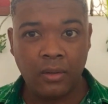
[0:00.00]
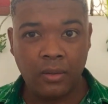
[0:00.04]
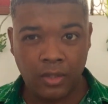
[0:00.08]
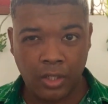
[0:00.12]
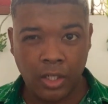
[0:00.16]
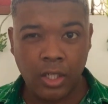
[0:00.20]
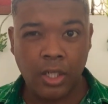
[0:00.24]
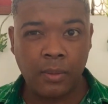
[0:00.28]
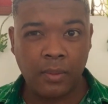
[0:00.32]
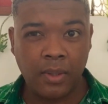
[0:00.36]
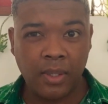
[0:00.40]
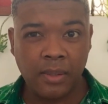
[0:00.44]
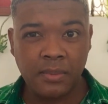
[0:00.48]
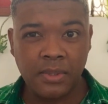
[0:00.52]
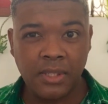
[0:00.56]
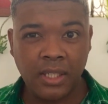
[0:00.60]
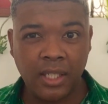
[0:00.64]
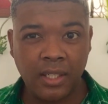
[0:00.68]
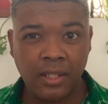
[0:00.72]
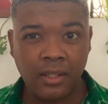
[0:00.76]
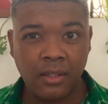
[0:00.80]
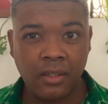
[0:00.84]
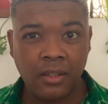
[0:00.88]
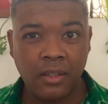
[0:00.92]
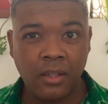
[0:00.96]
You know what I'm
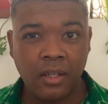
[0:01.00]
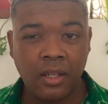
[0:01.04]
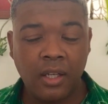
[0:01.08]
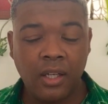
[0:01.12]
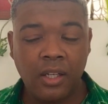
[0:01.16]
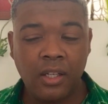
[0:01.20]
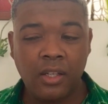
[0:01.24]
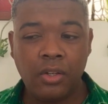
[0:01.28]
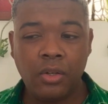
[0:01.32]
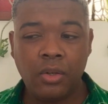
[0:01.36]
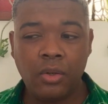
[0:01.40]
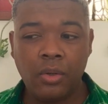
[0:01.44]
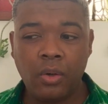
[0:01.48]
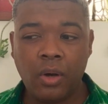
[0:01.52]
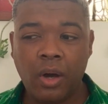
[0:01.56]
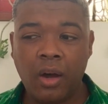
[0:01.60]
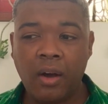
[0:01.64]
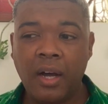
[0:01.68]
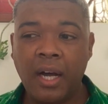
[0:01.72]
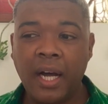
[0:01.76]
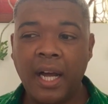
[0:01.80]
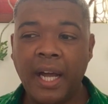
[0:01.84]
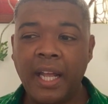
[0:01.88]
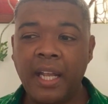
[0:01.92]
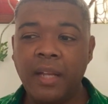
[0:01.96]
saying? You
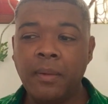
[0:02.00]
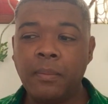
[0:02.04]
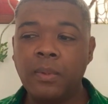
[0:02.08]
are